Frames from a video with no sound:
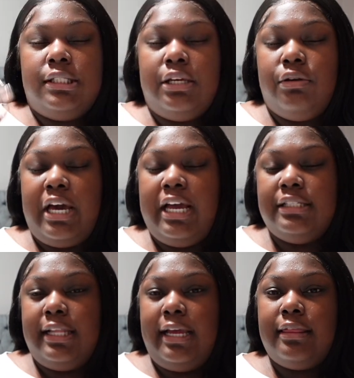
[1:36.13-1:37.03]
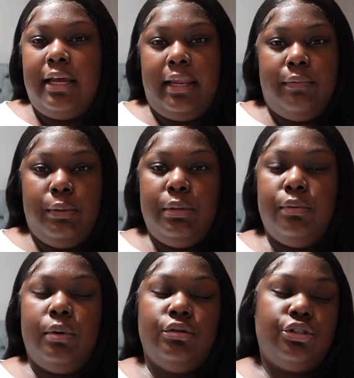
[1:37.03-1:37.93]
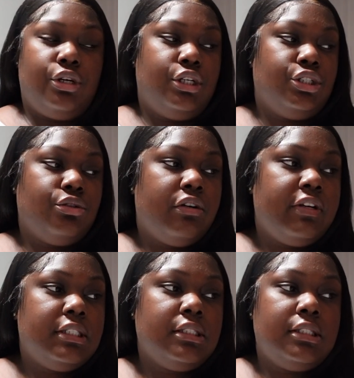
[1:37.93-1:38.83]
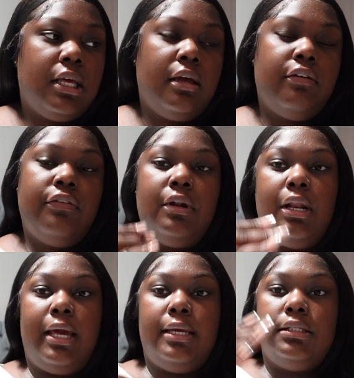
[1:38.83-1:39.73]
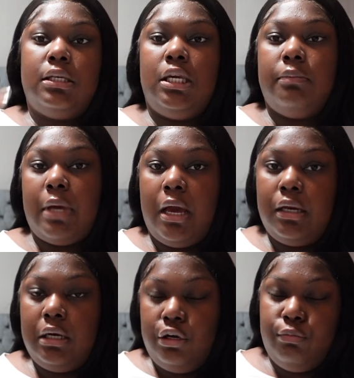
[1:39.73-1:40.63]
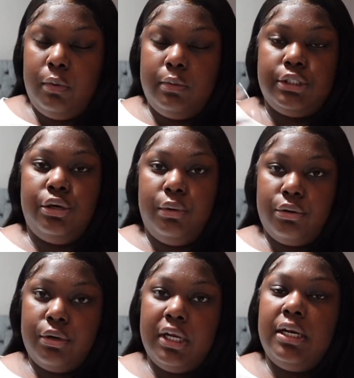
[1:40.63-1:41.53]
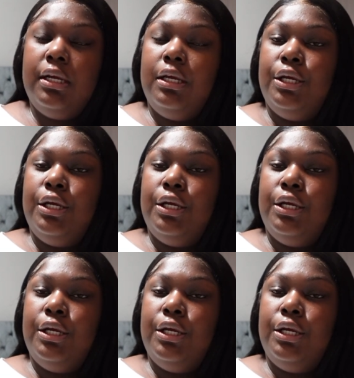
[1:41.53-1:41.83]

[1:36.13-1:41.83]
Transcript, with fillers: that you guys like that, like when people post on their stories and stuff, like to keep y'all in the loop of what's going on.